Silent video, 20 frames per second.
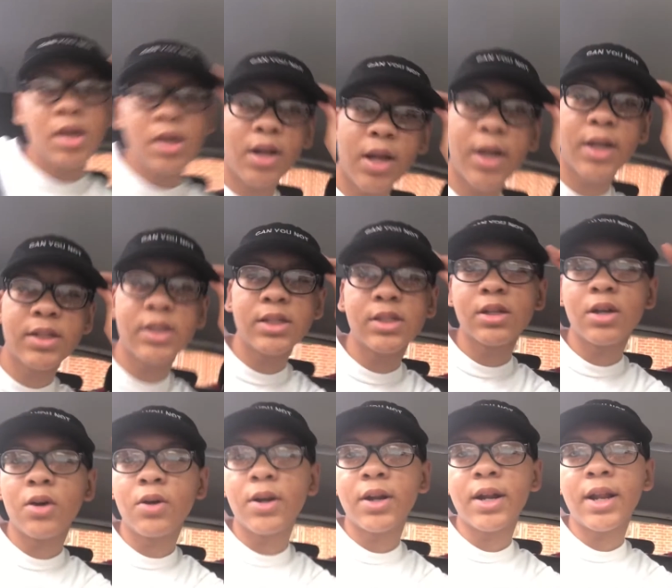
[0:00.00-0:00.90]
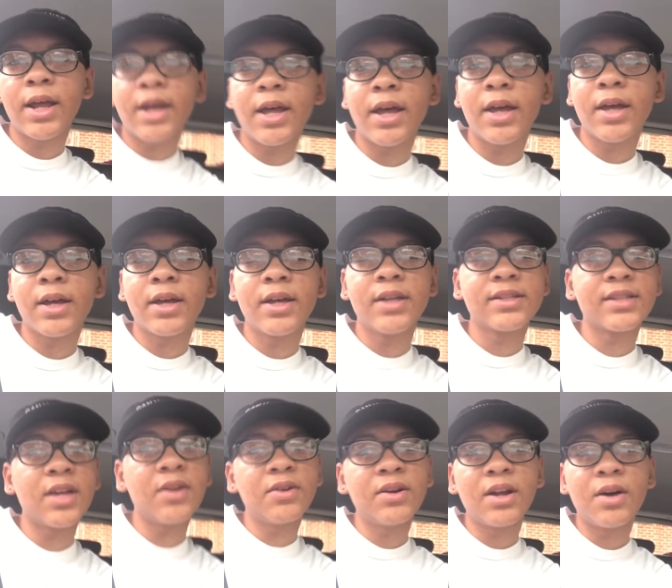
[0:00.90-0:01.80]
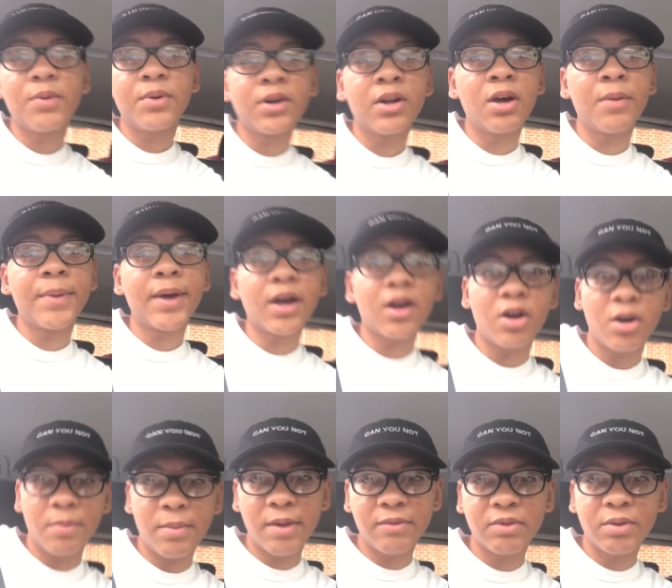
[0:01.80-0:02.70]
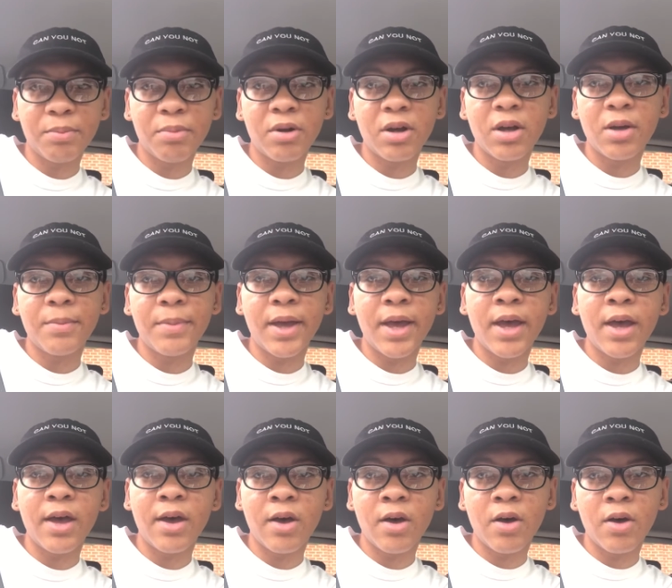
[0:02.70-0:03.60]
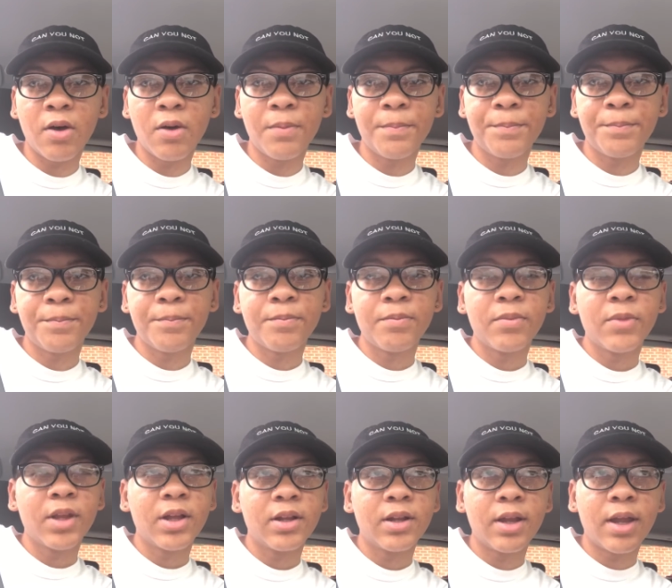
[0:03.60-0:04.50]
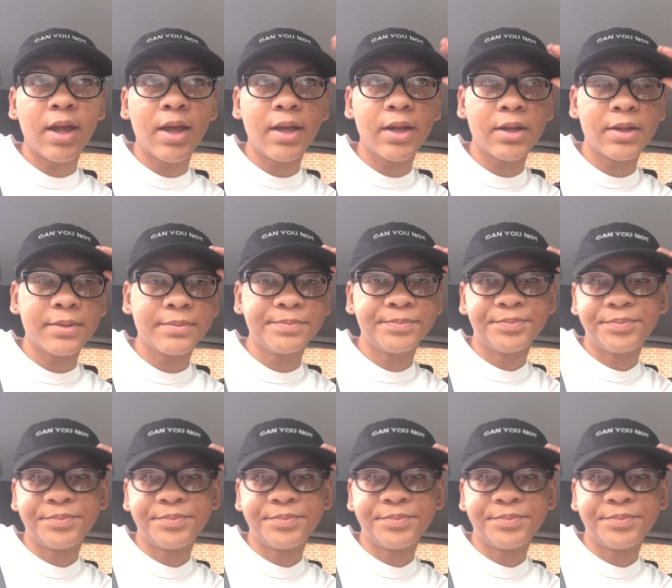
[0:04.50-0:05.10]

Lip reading: and I can just go to that, because I do not want to go back home after prom at all. Like,